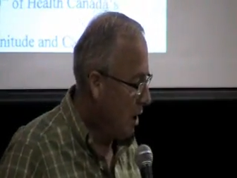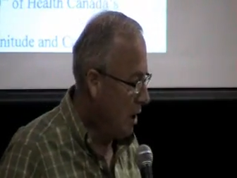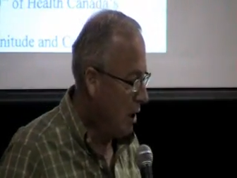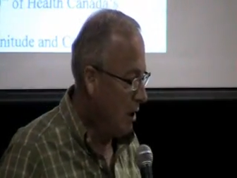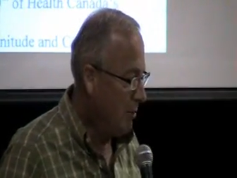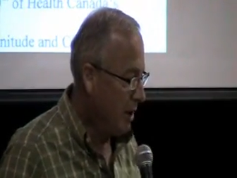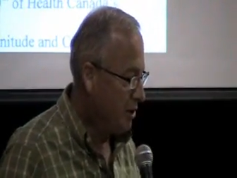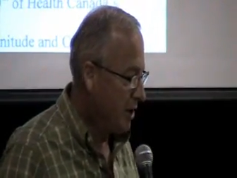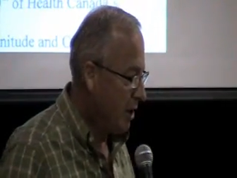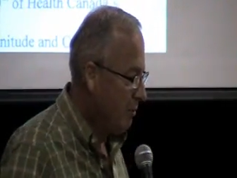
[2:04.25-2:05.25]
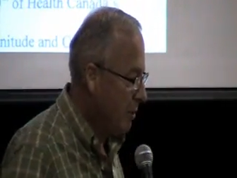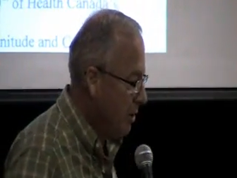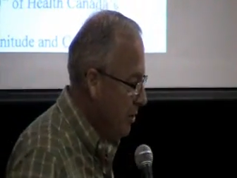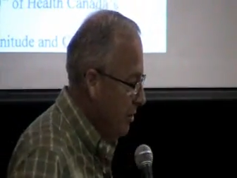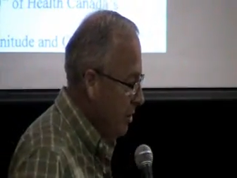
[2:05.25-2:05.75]
I met a
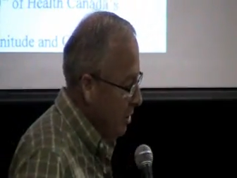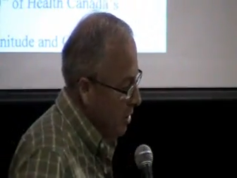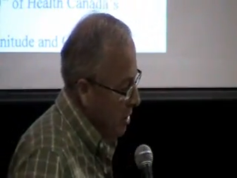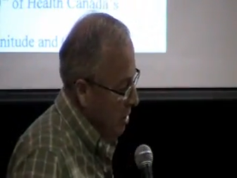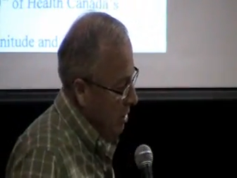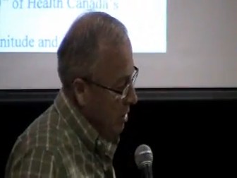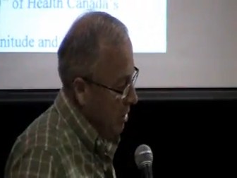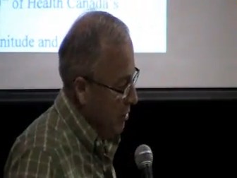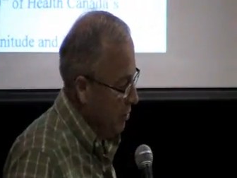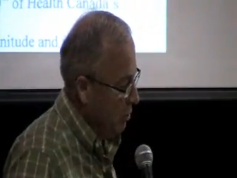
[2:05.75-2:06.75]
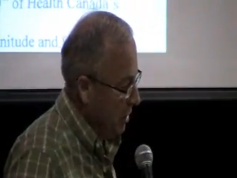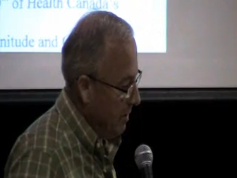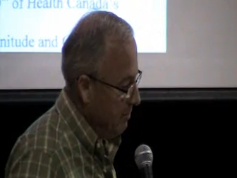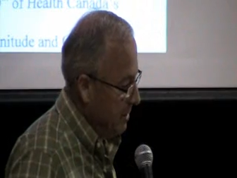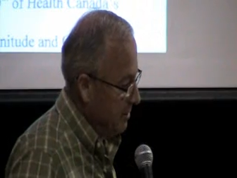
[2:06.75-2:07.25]
gentleman through
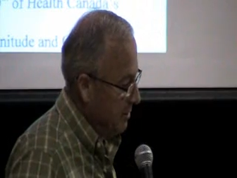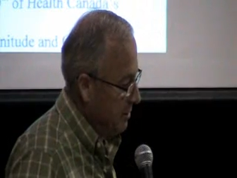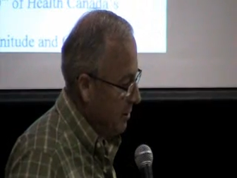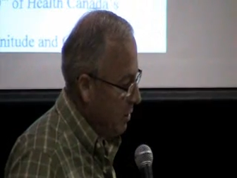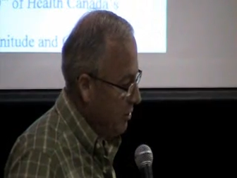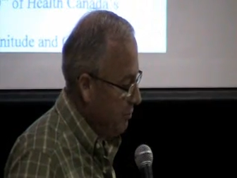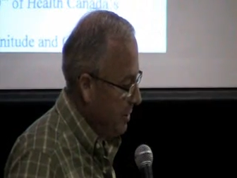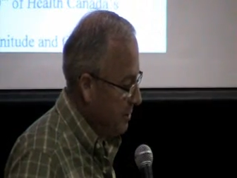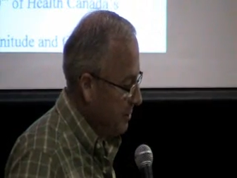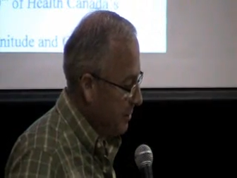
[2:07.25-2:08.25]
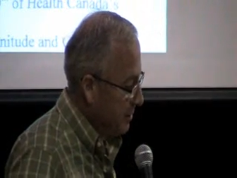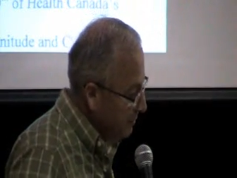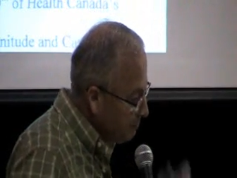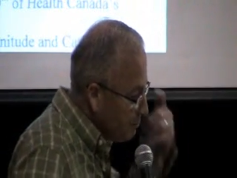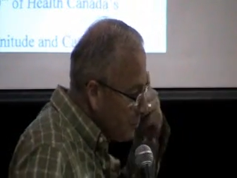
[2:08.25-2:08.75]
one of my businesses. I run two
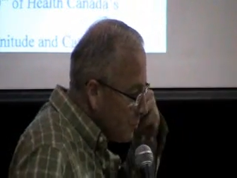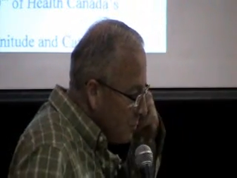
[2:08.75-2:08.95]
businesses,